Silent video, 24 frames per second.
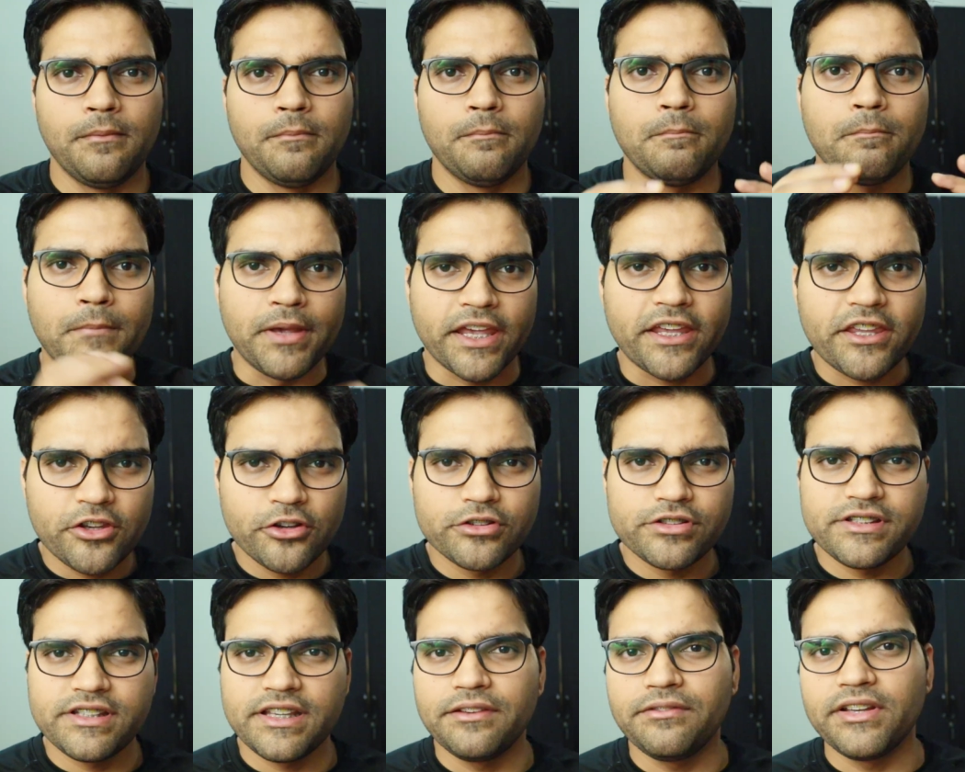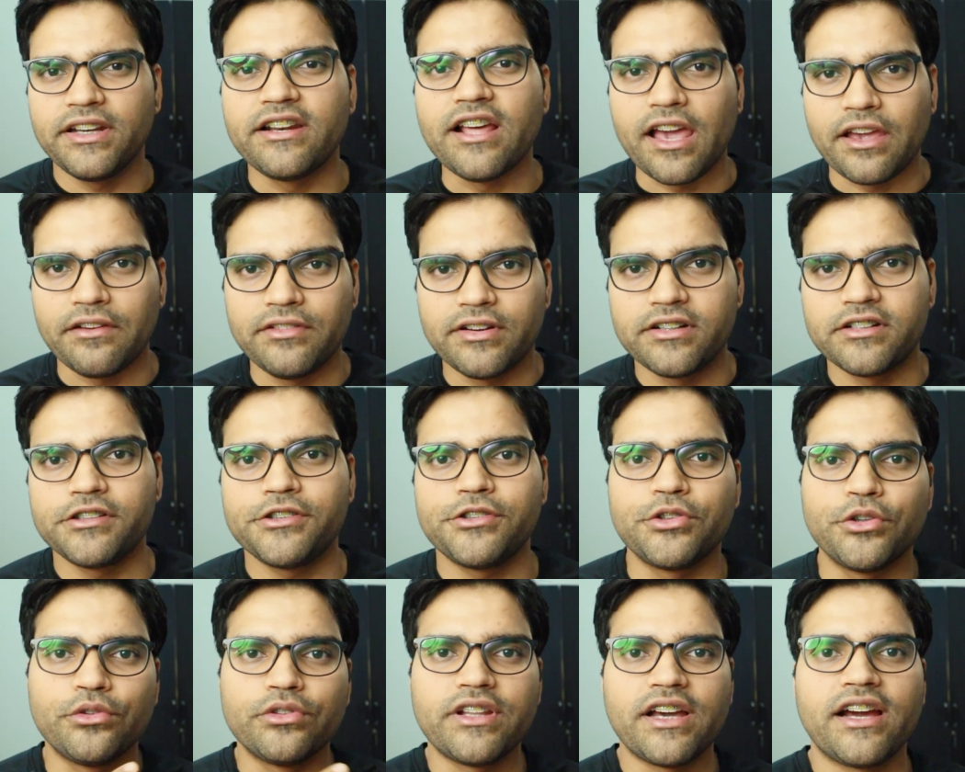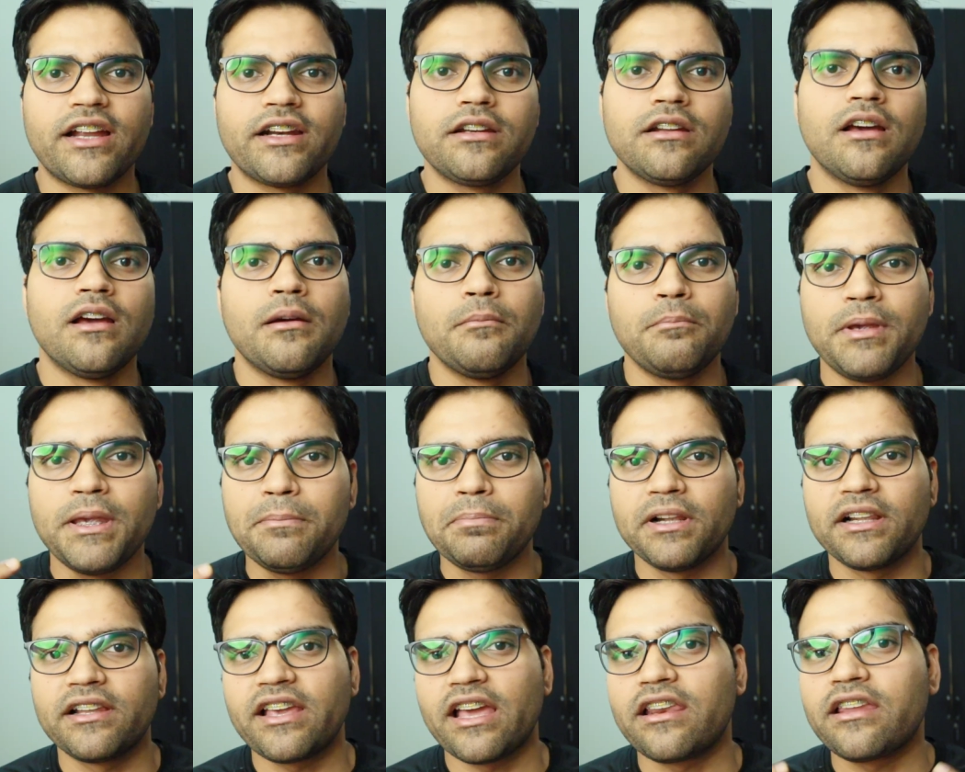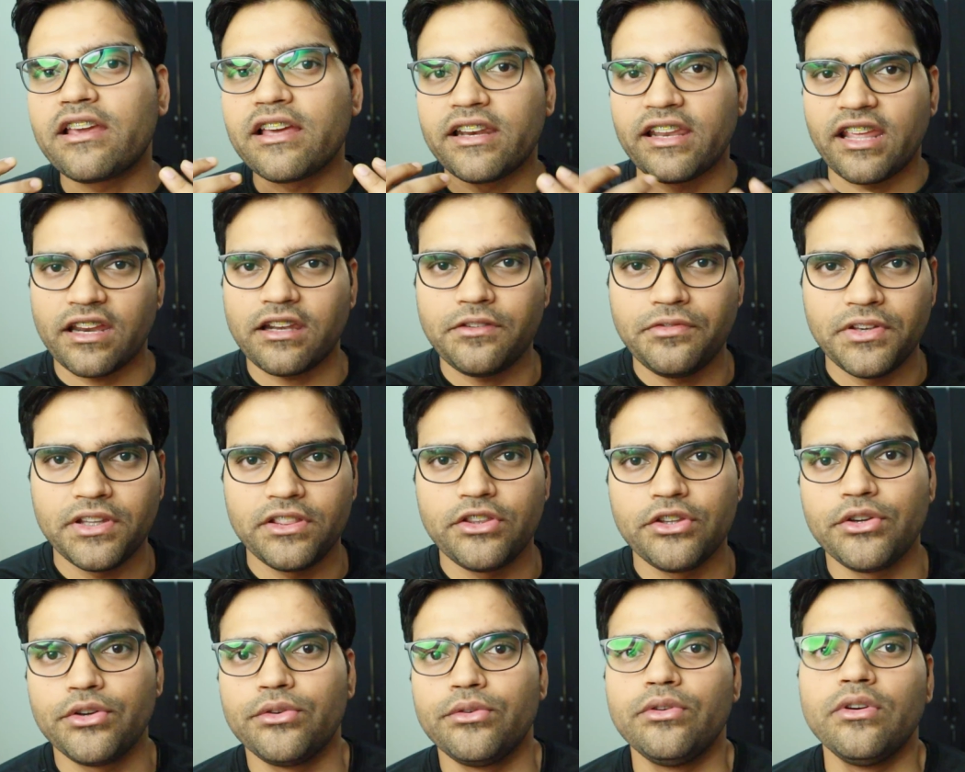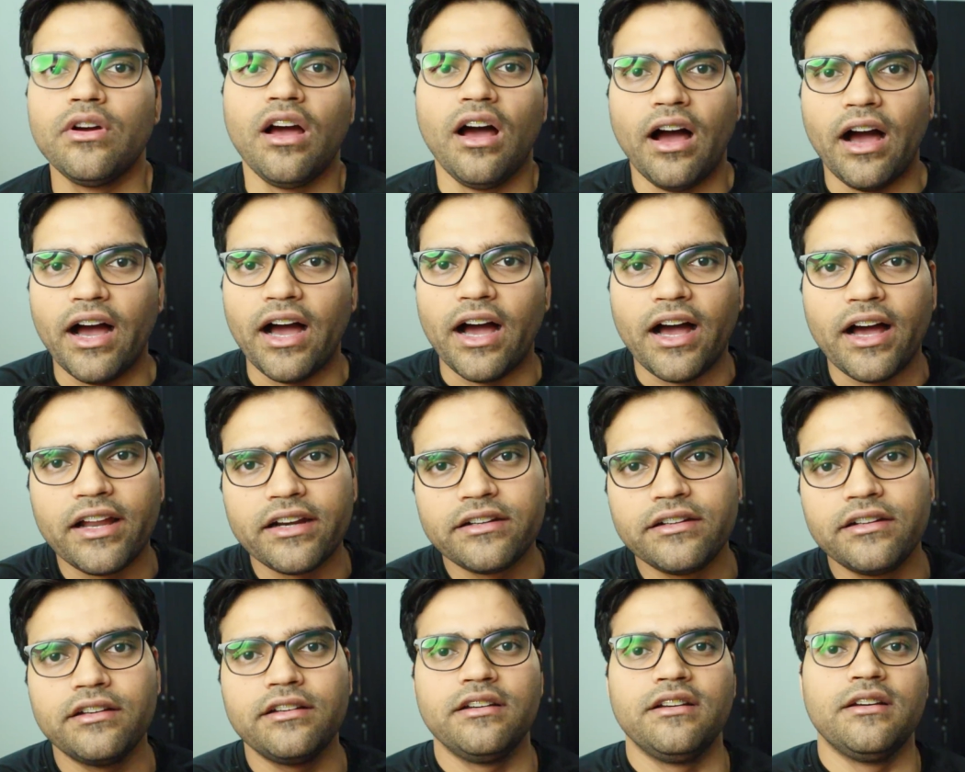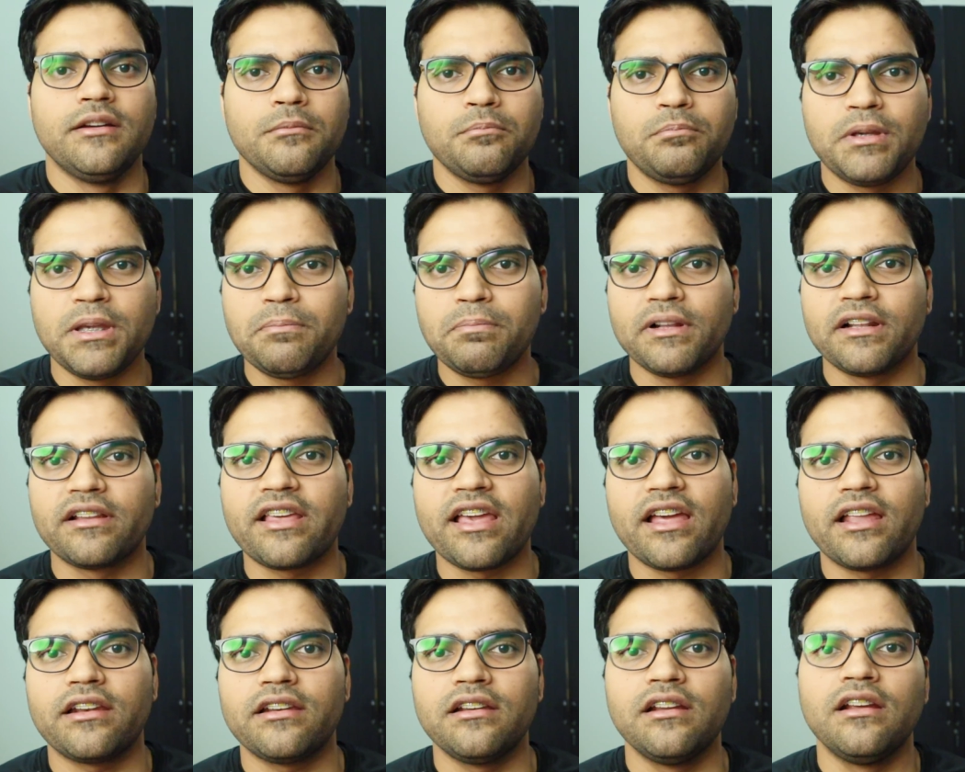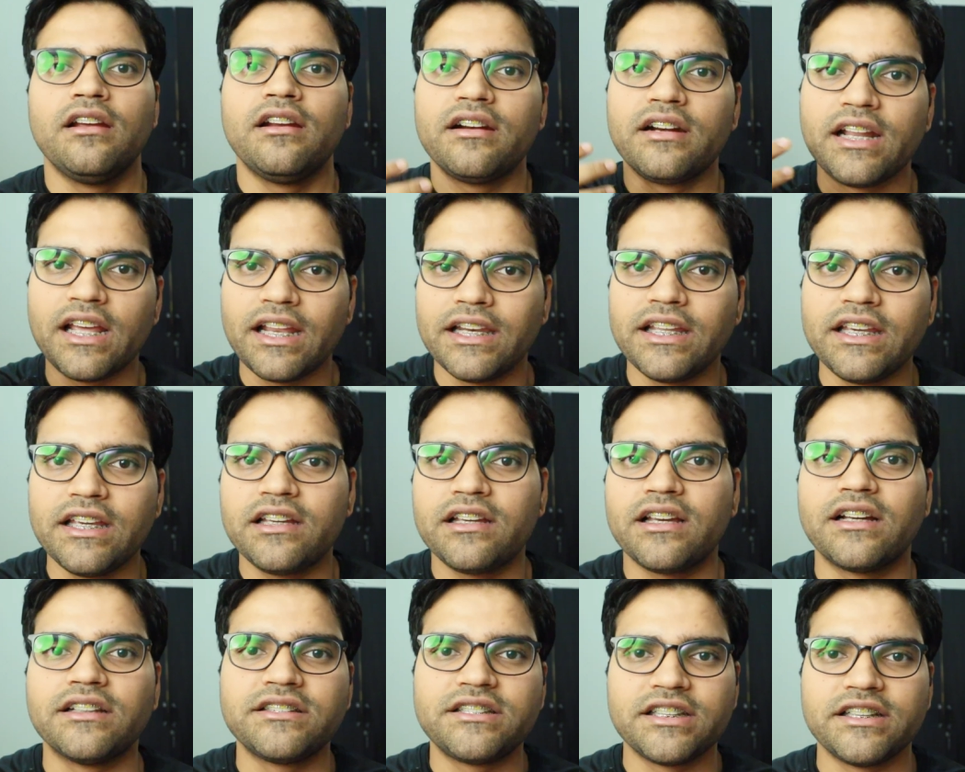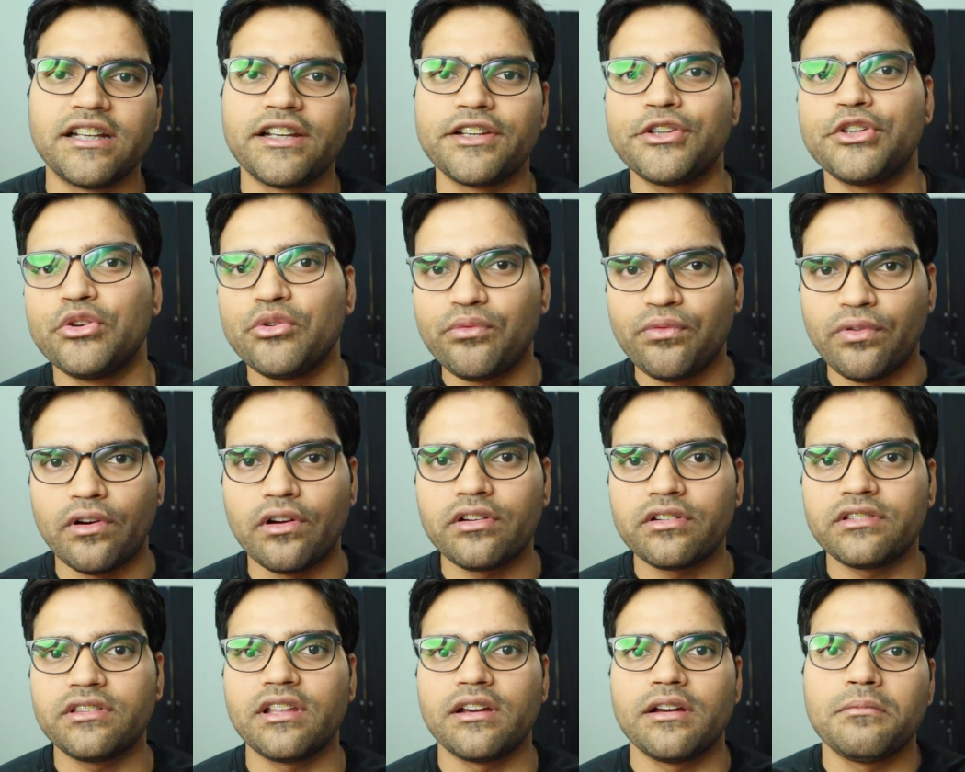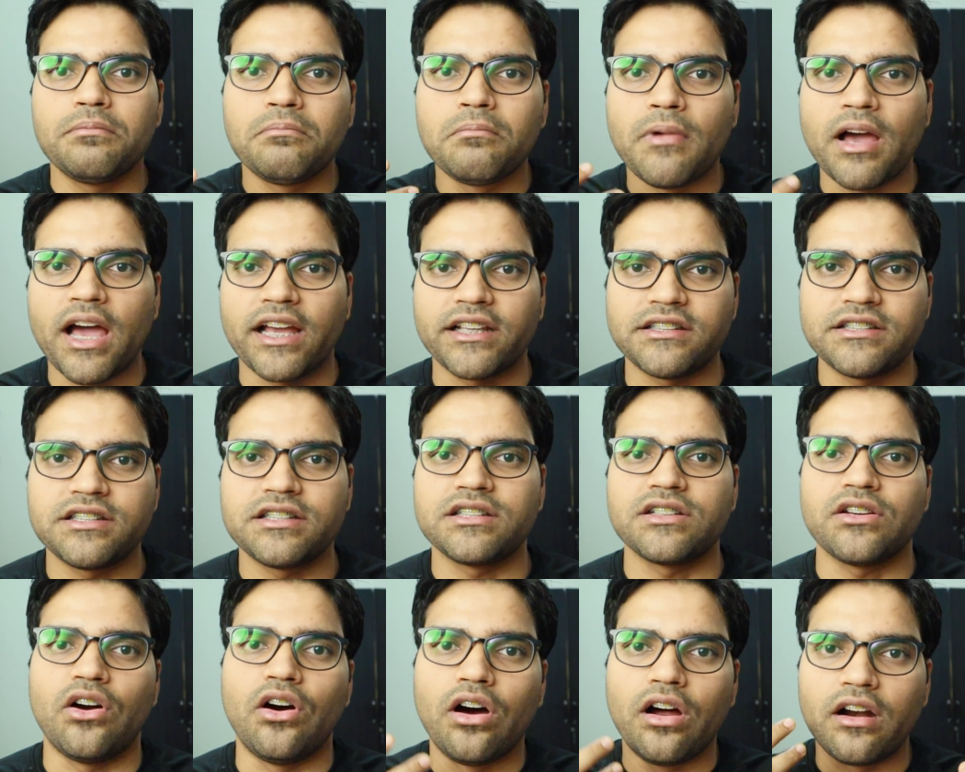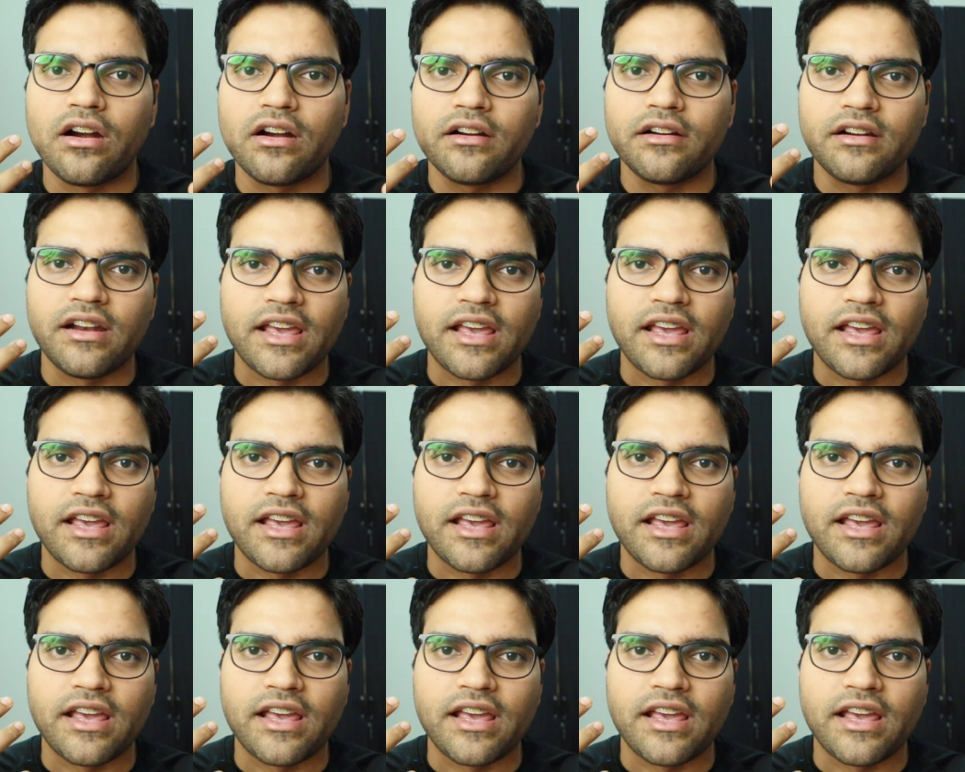Make your CV diverse so that people can connect with you and people can really consider you for the match or